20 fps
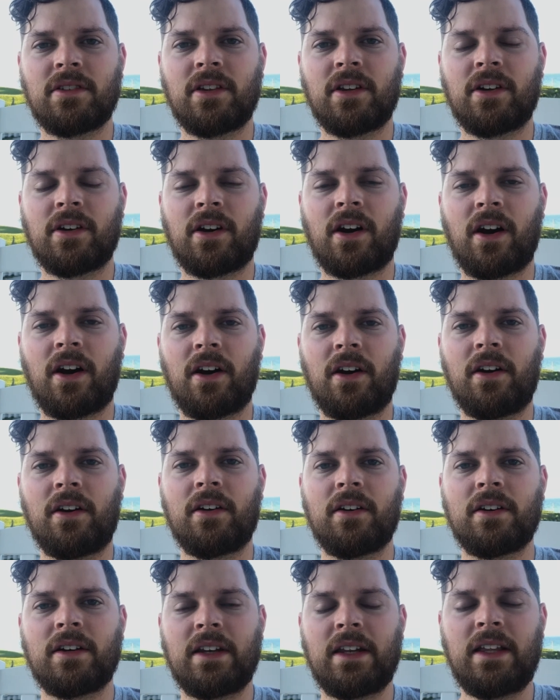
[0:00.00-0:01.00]
there
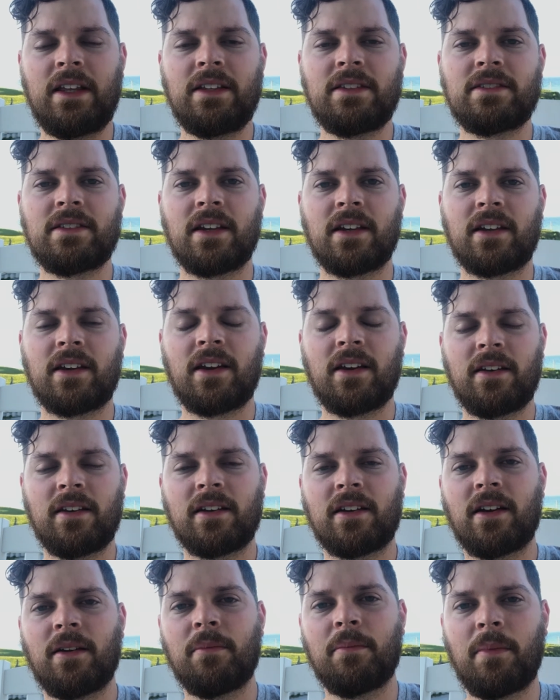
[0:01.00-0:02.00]
are needs that kind
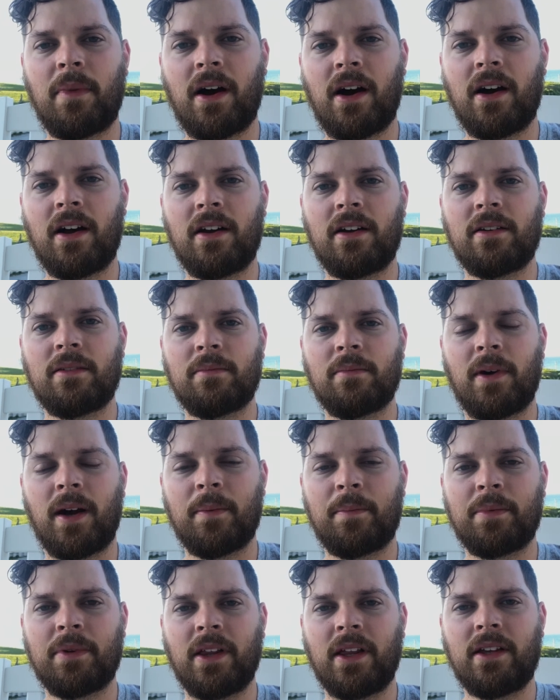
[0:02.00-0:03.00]
of come by my
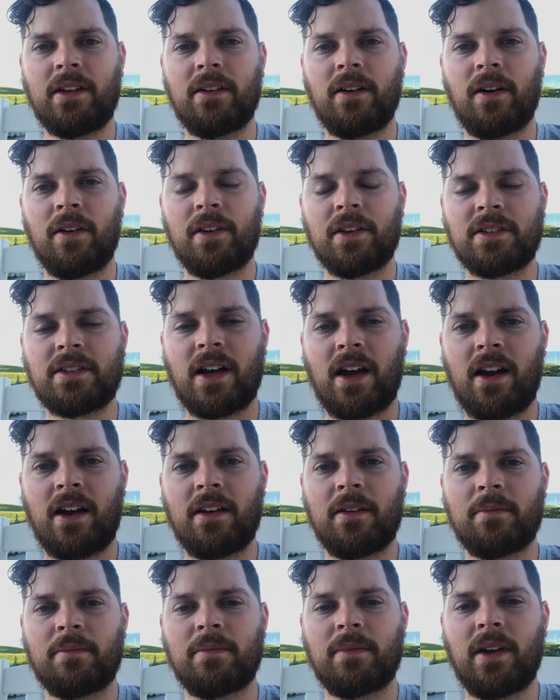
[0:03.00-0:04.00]
plate all the time,